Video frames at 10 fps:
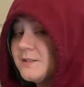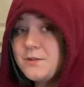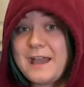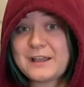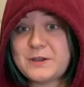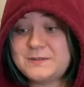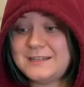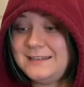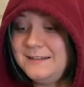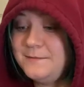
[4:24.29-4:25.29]
So that goes
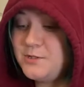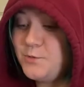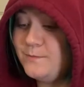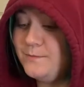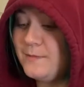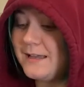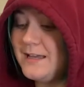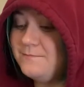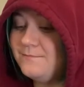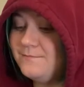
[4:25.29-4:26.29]
in to my
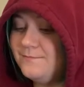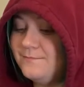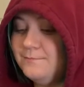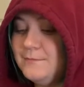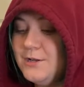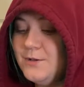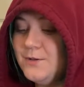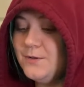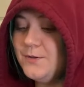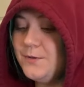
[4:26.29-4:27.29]
cup.
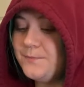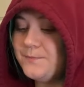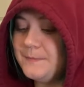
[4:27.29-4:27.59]
Bloop.